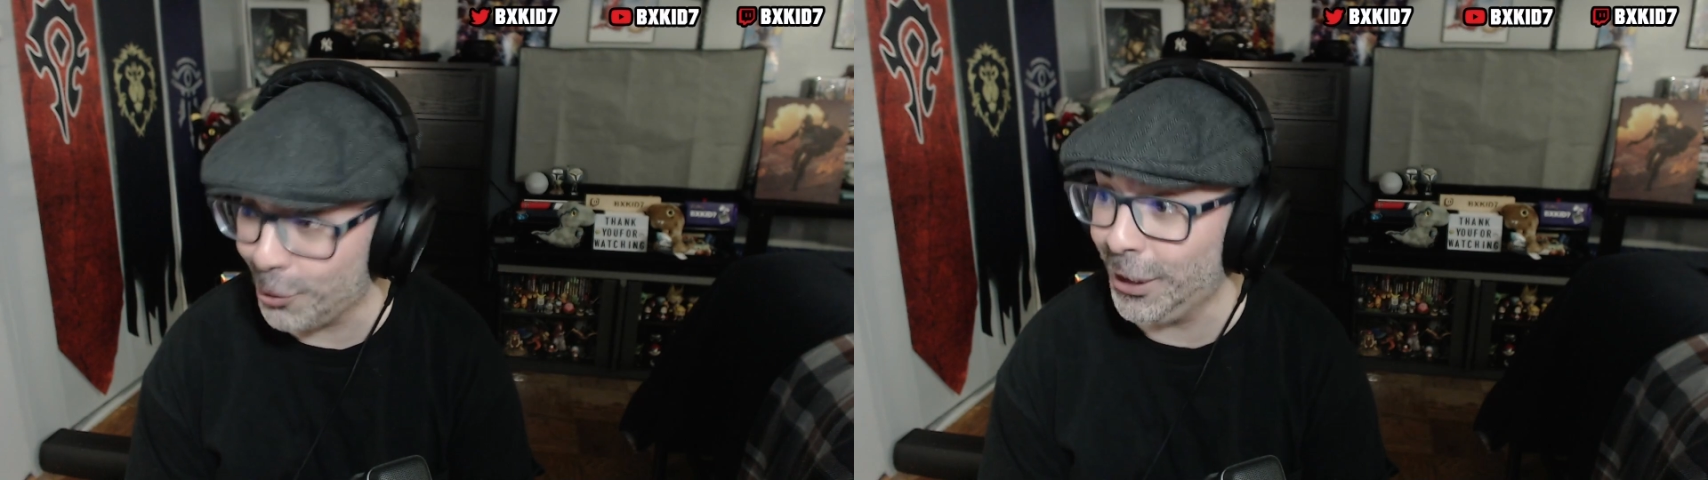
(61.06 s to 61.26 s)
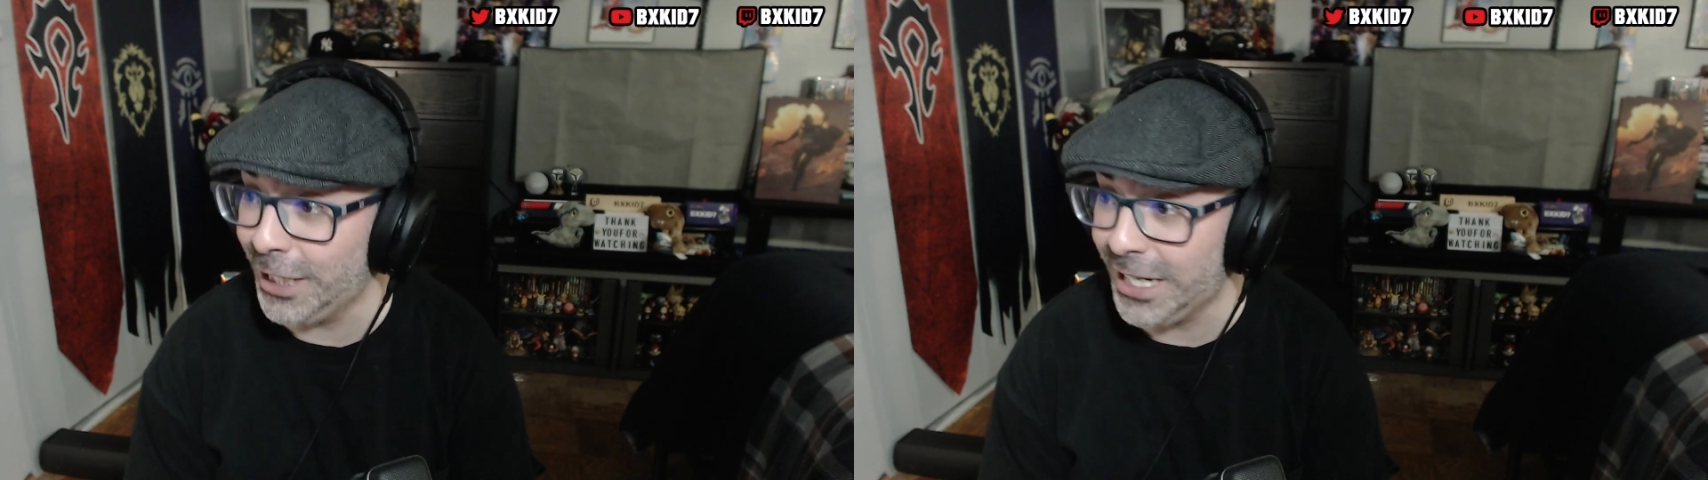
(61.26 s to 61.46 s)

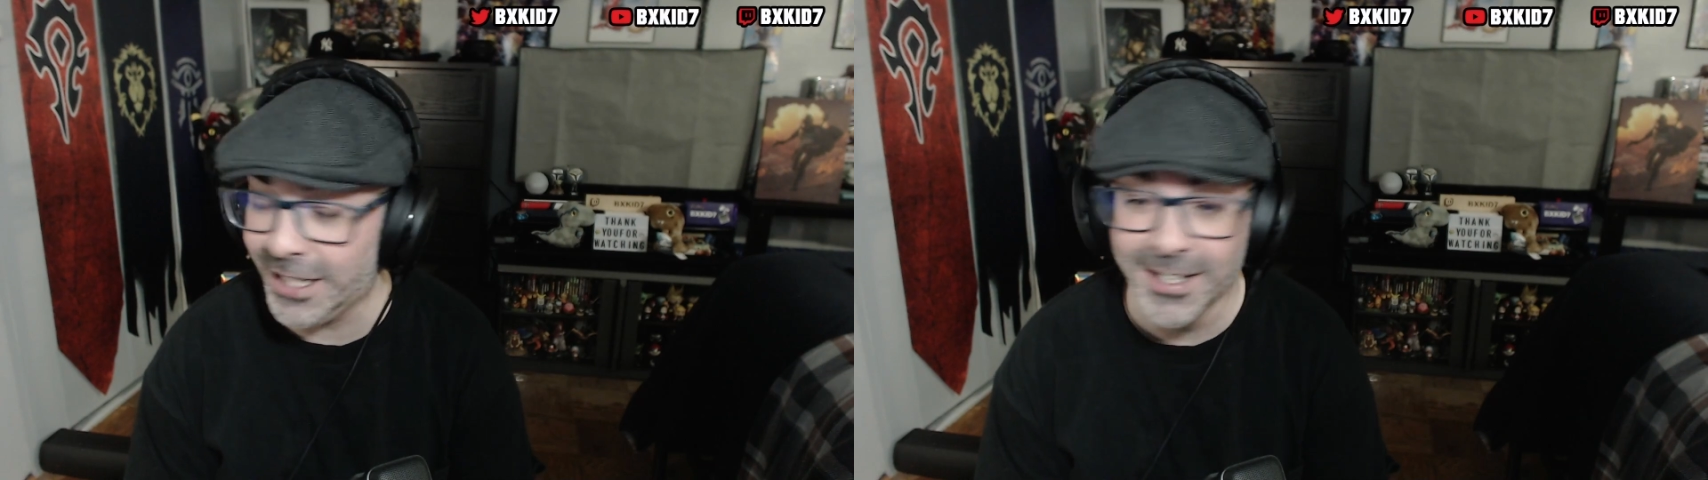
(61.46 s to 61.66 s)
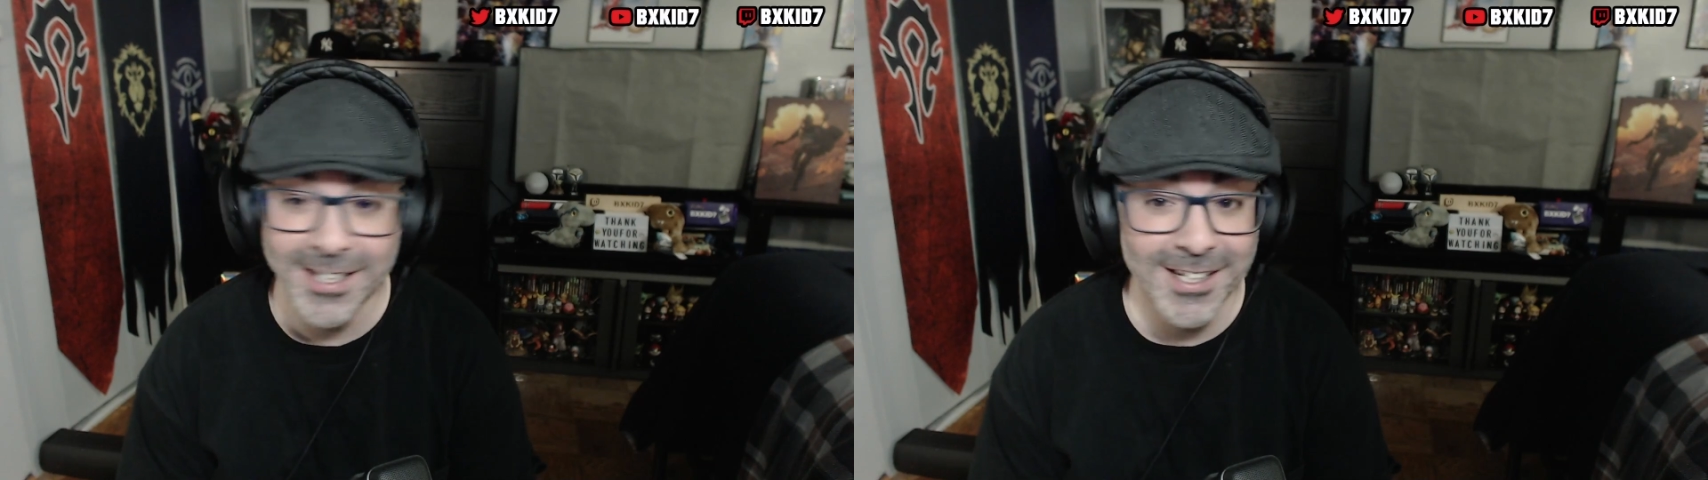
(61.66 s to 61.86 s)
it
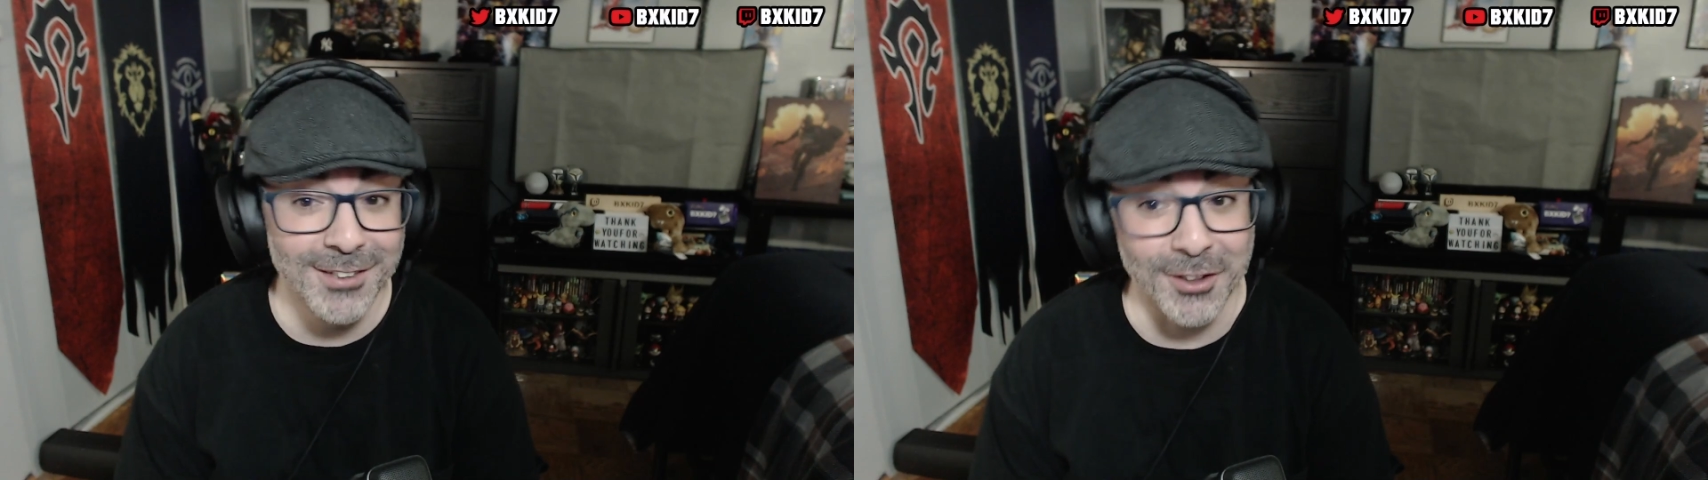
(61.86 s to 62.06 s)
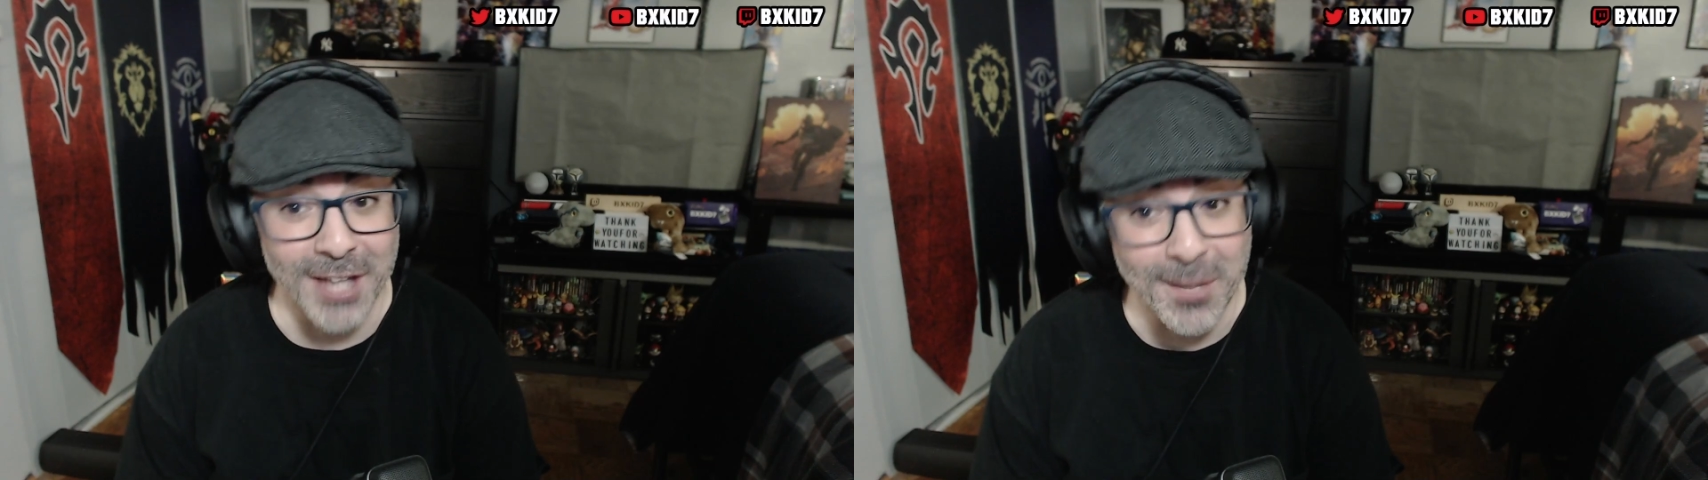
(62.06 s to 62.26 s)
in
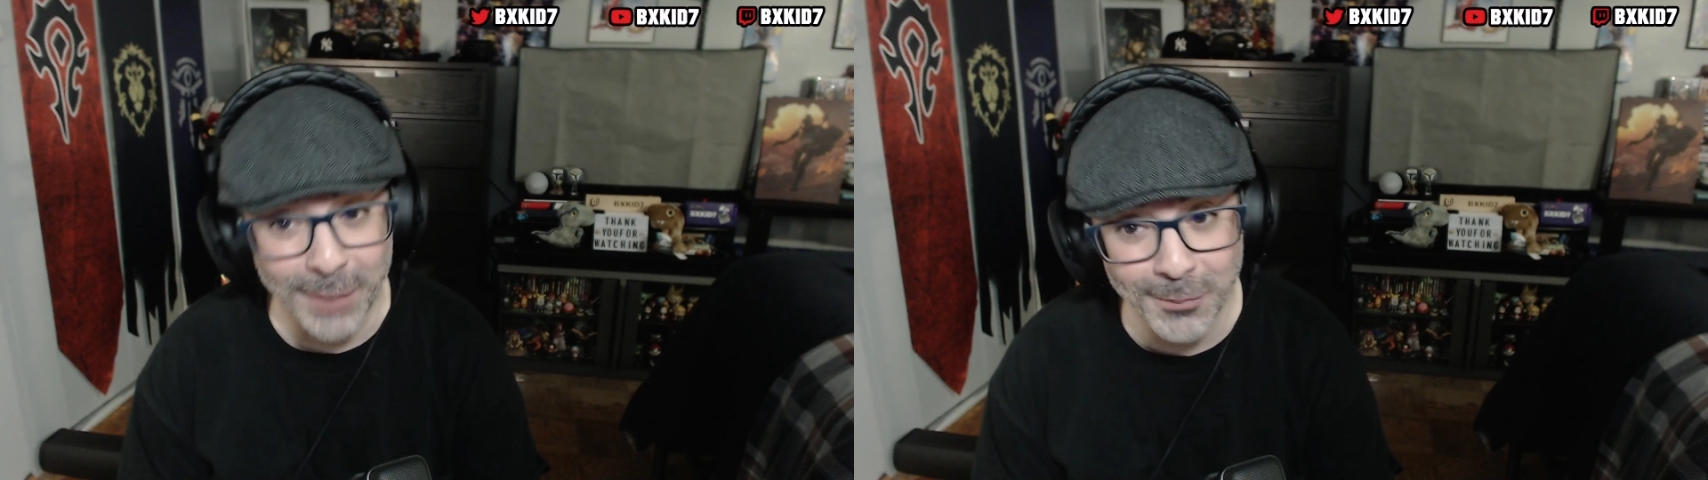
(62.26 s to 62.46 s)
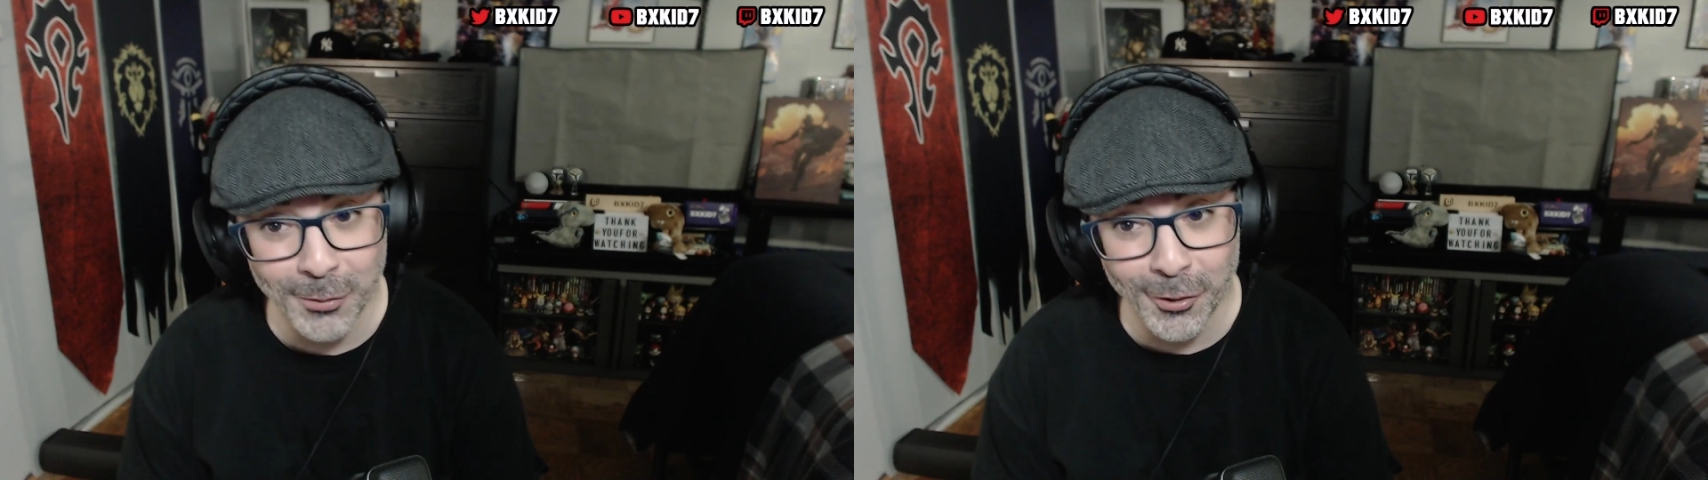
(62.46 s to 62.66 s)
so that
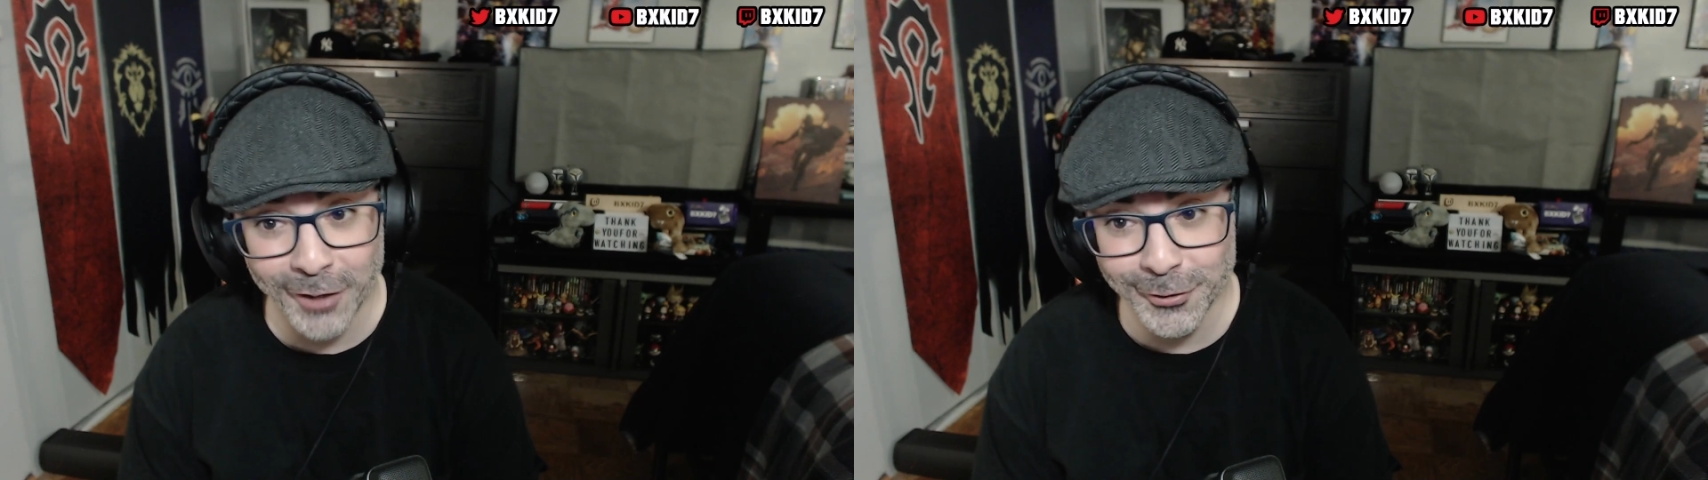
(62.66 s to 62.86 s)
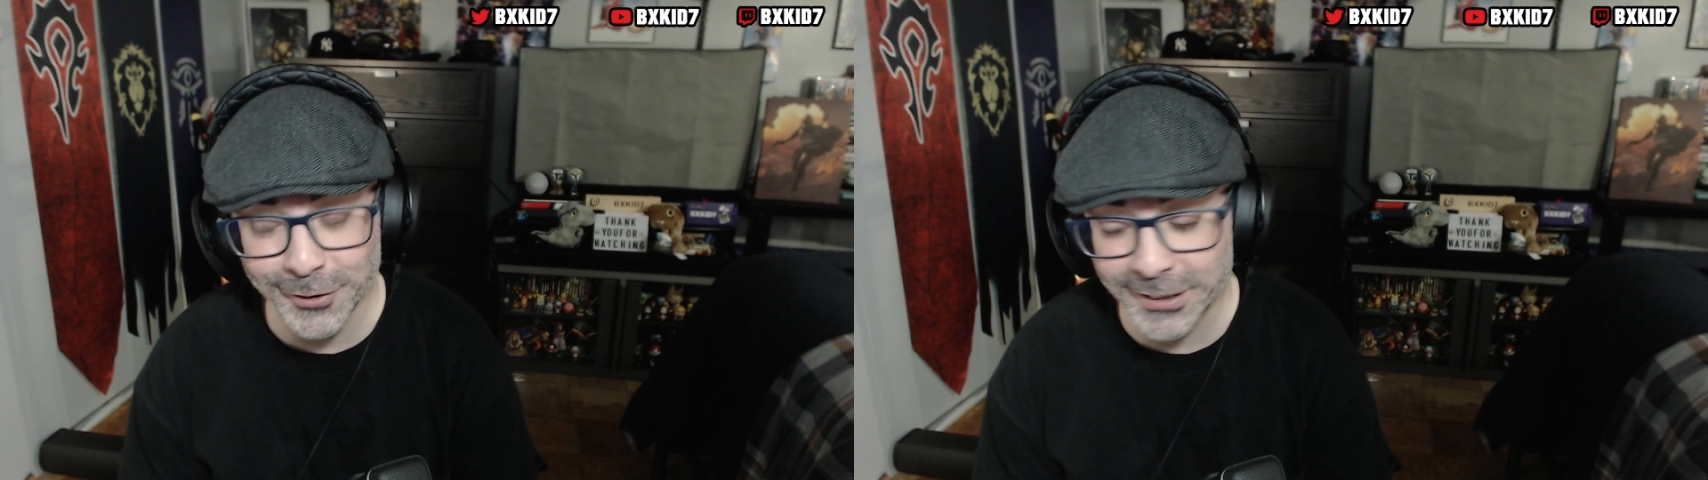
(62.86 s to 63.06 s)
people
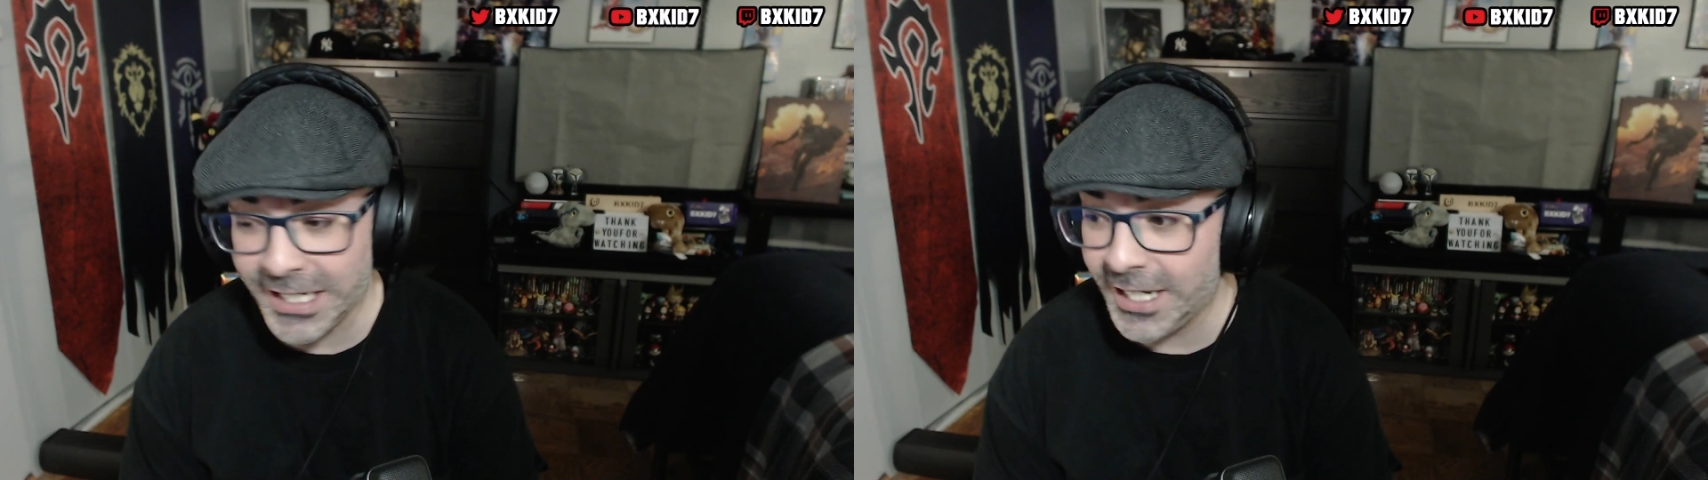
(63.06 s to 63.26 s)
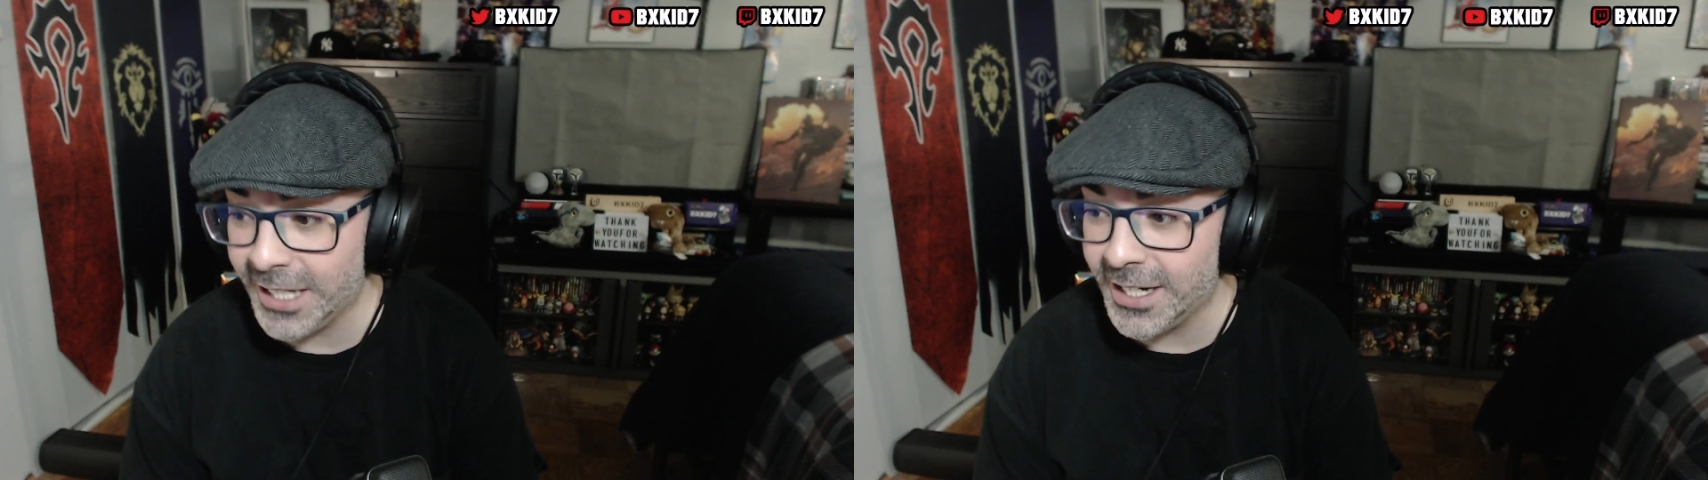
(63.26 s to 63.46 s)
understand,